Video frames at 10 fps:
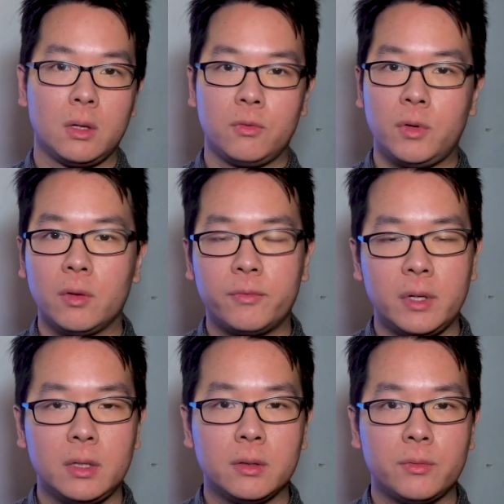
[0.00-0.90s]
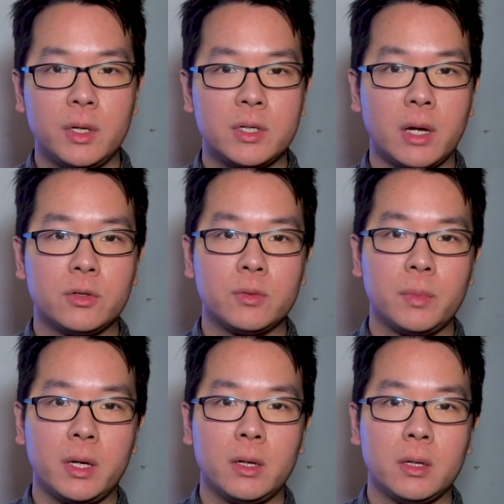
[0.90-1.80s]
Feel free to reach out to
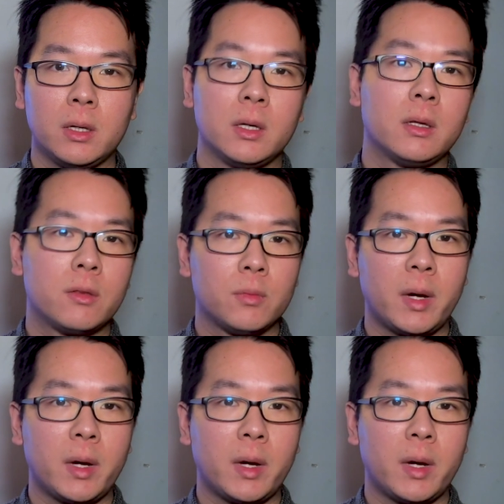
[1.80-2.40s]
me through